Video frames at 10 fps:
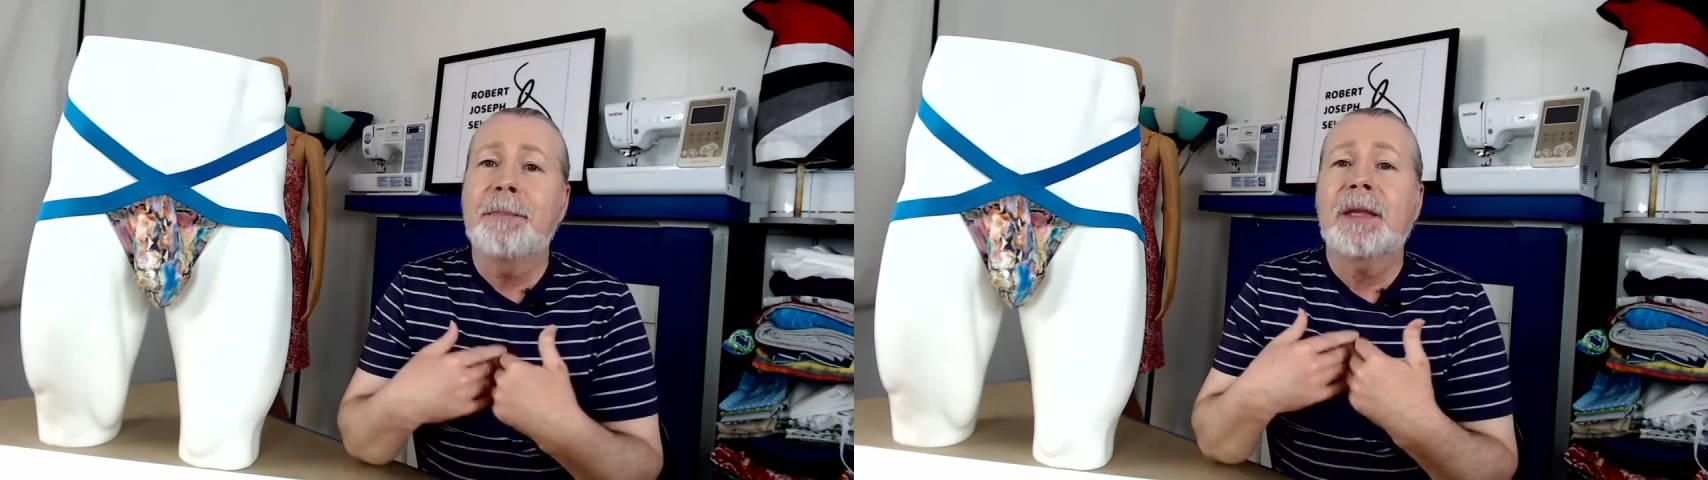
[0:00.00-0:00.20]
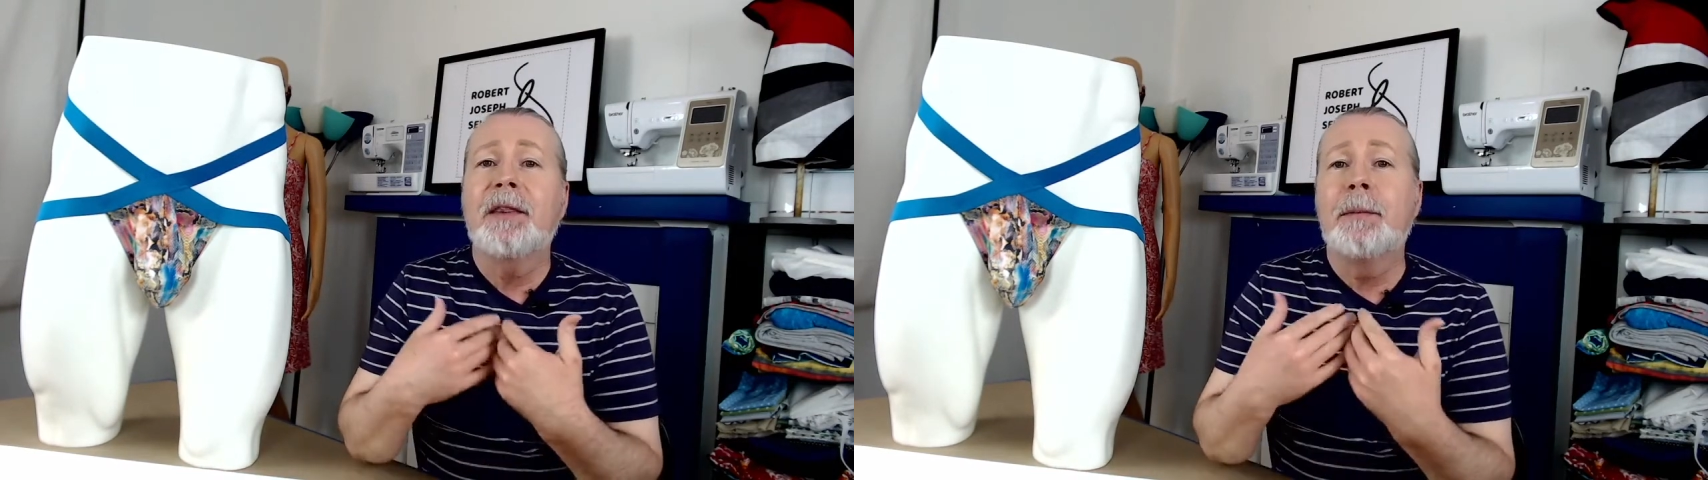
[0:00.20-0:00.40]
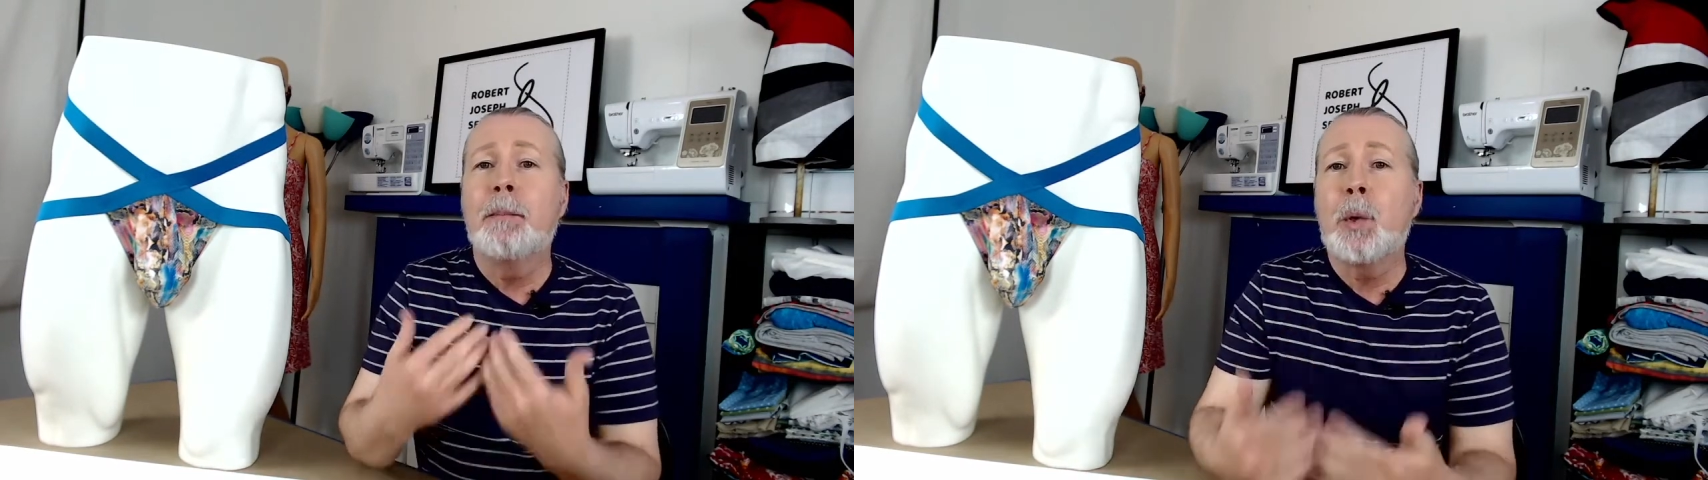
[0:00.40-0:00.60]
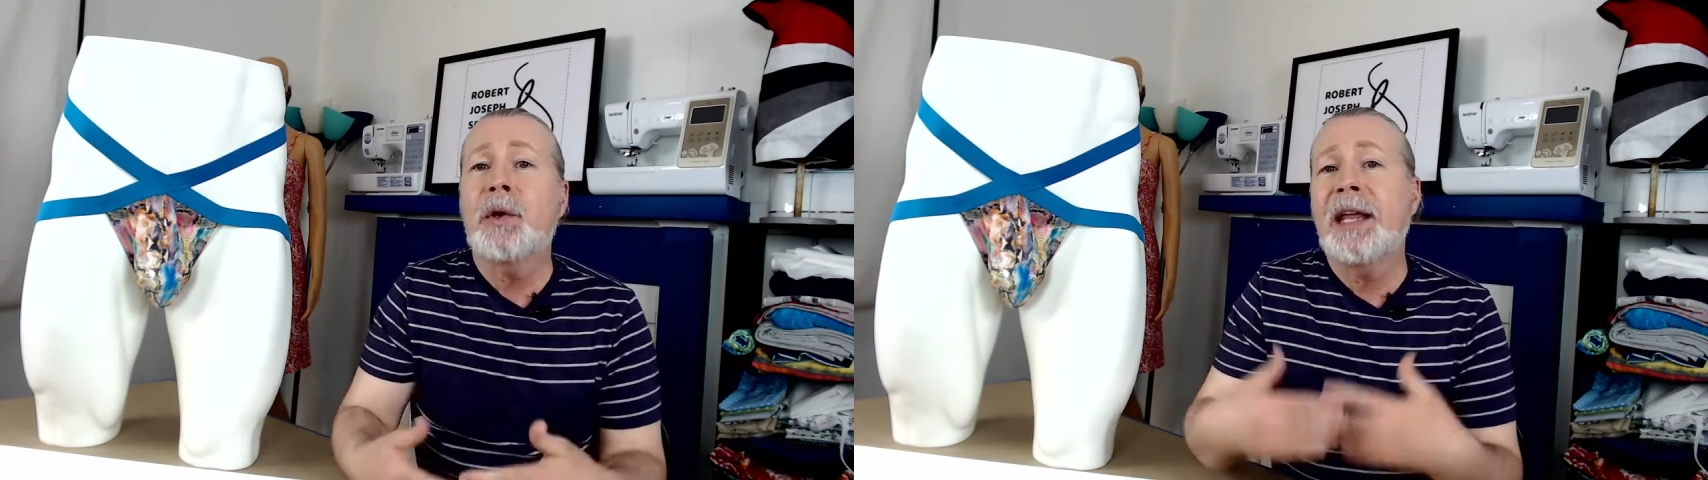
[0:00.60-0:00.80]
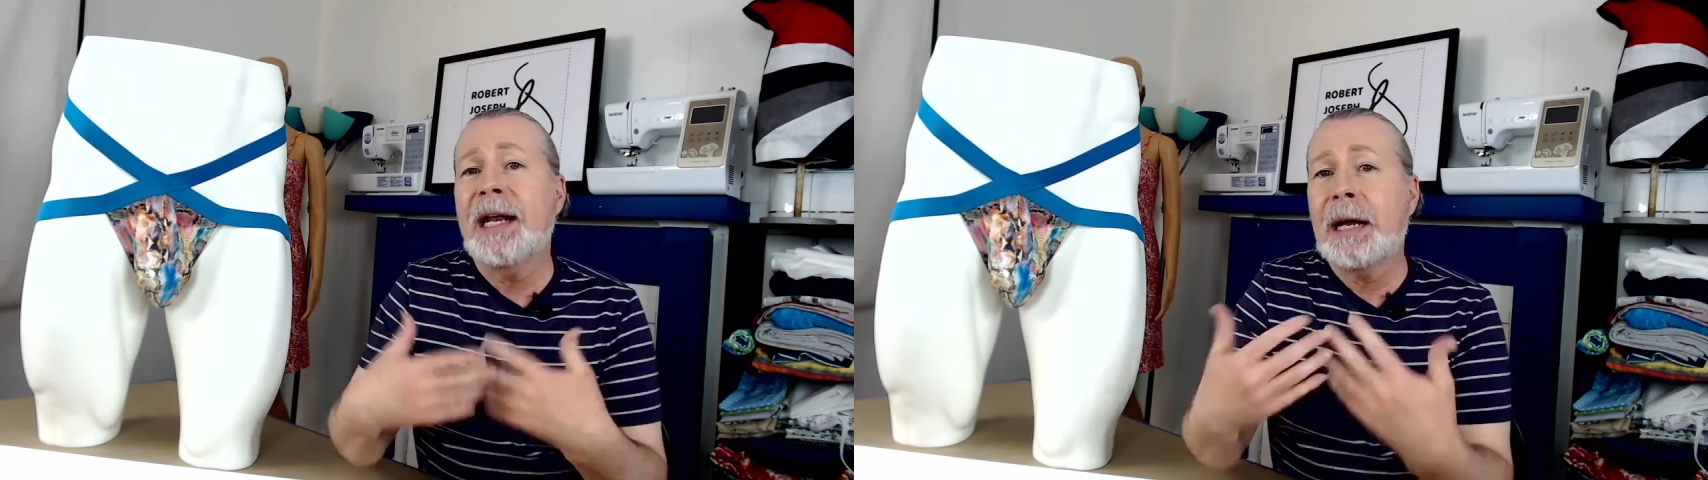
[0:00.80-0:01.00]
the
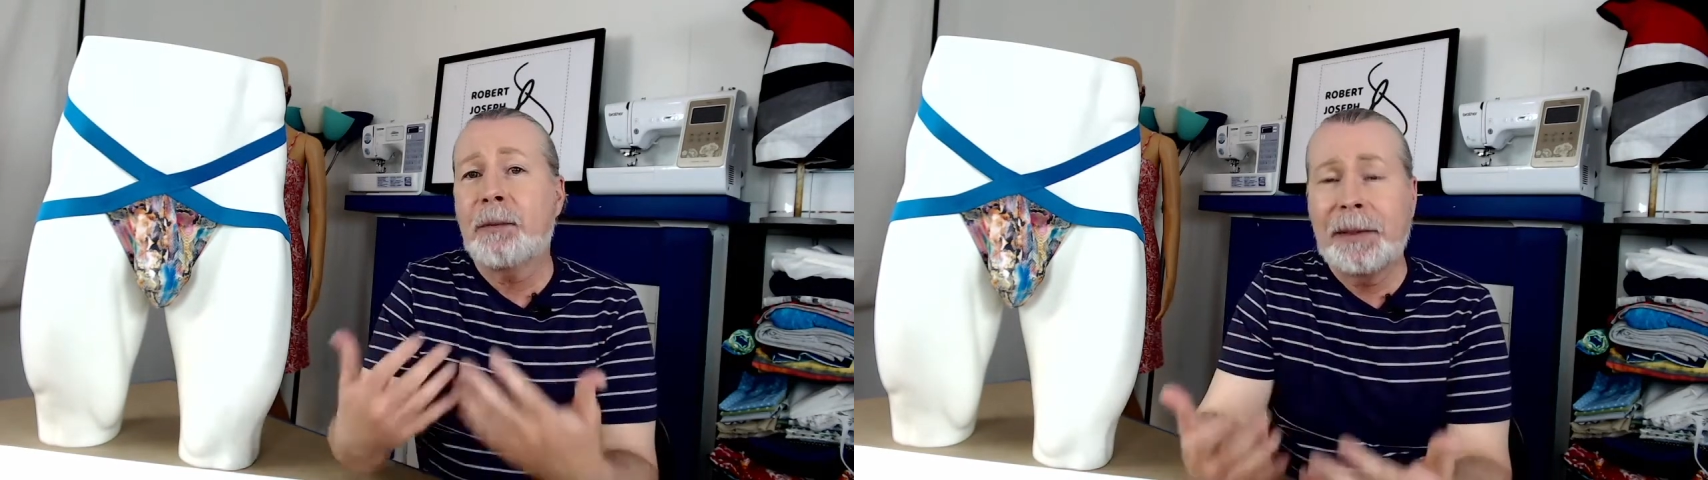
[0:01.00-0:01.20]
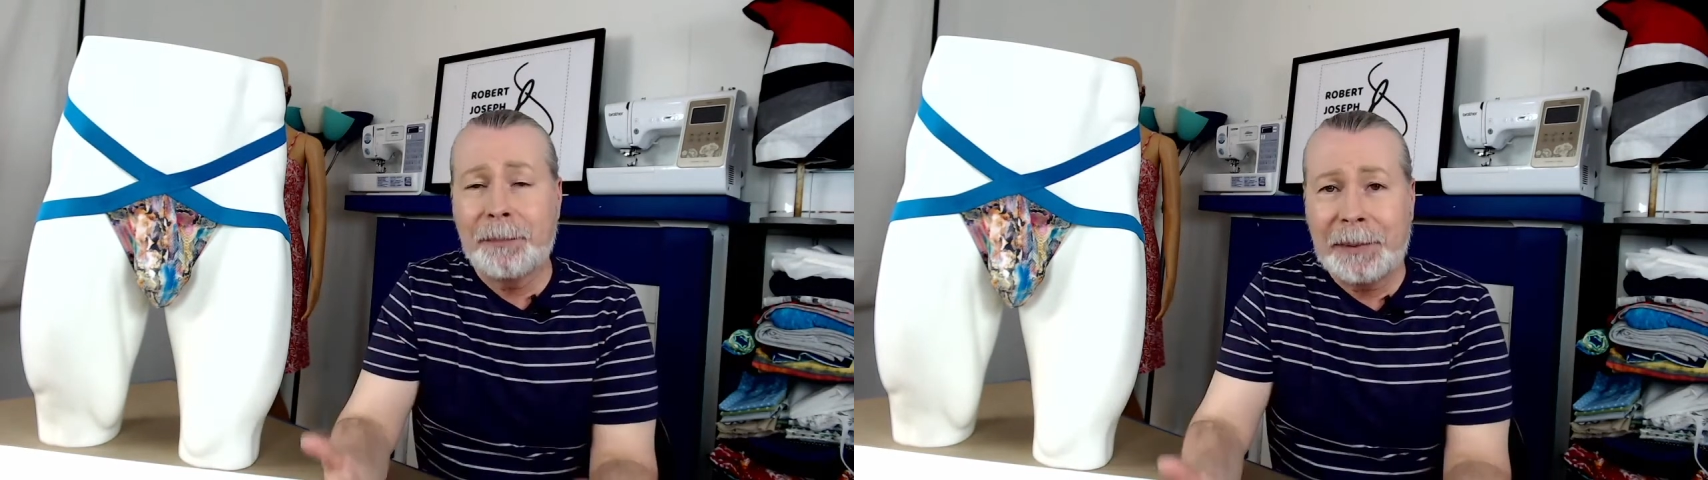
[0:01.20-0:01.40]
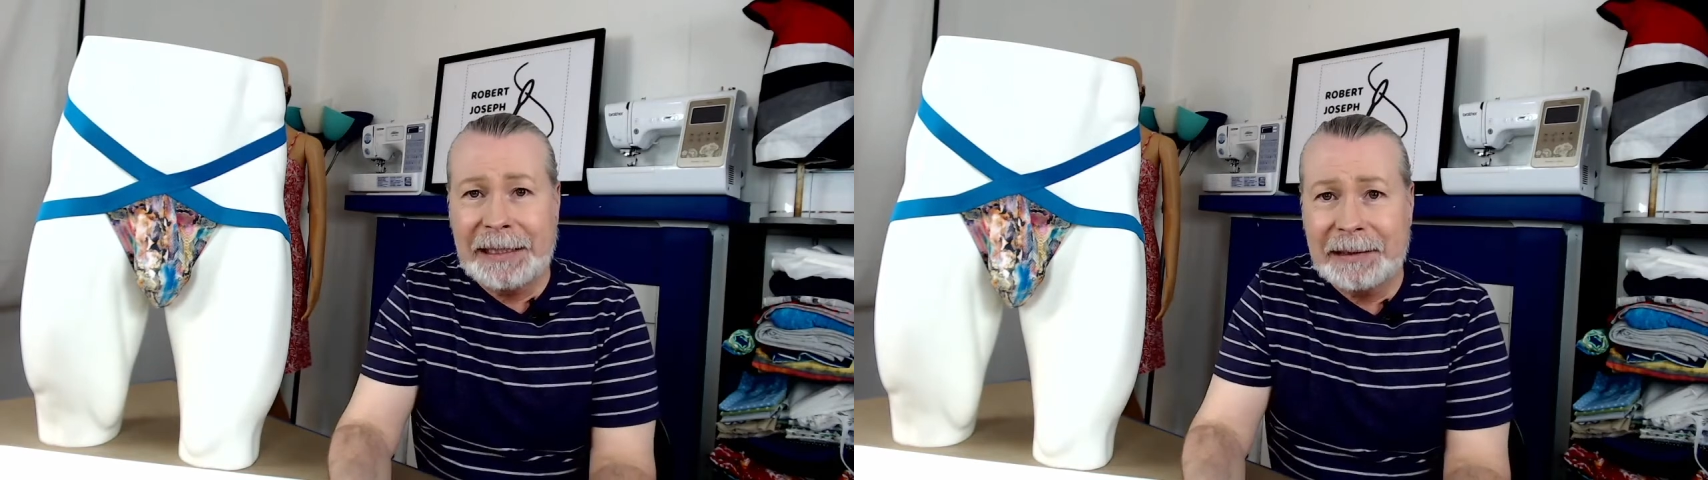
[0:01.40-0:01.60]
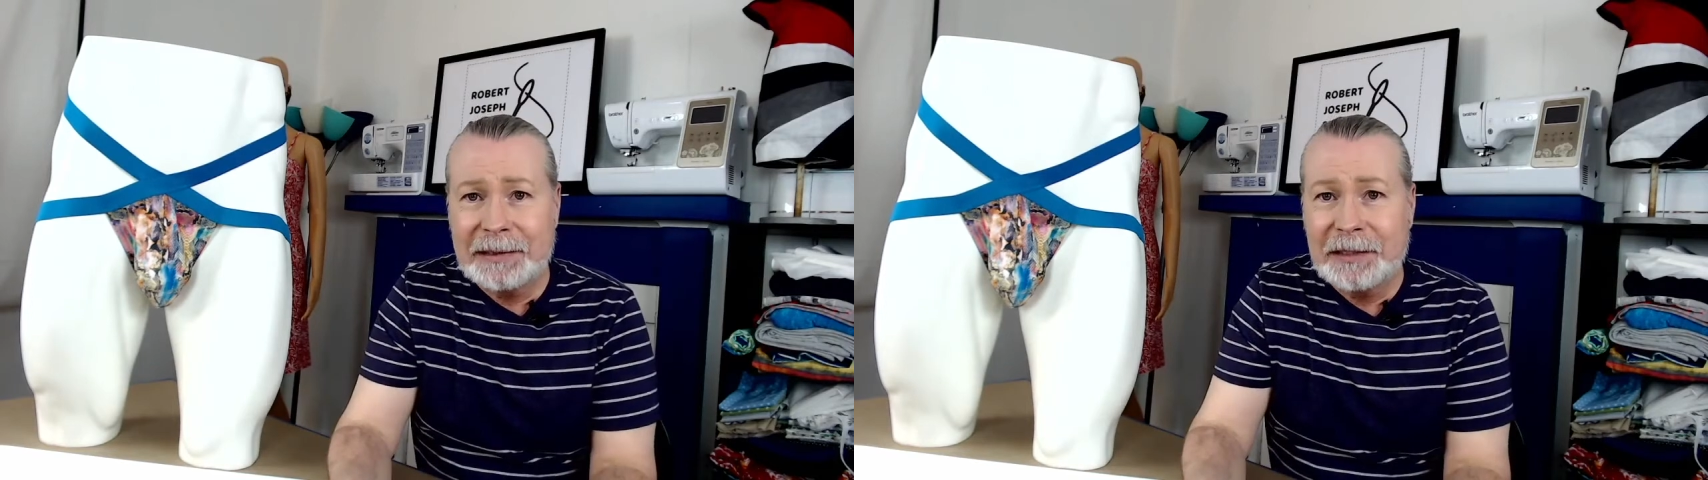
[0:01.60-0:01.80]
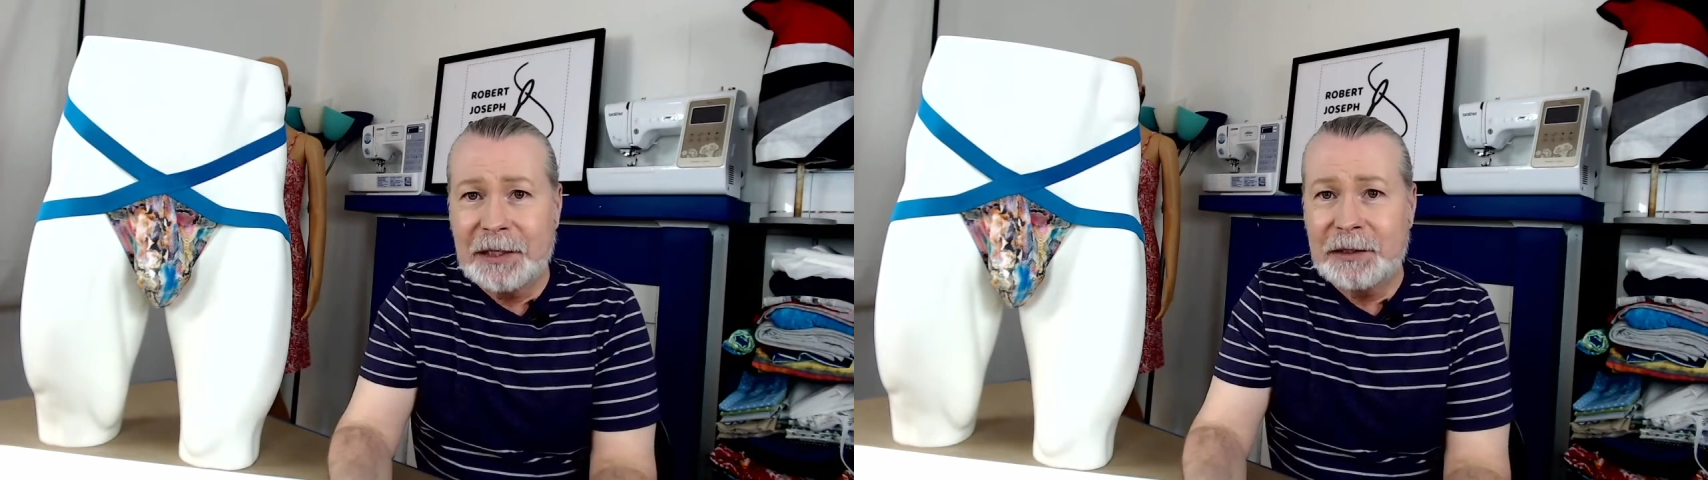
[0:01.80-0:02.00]
more that I repeat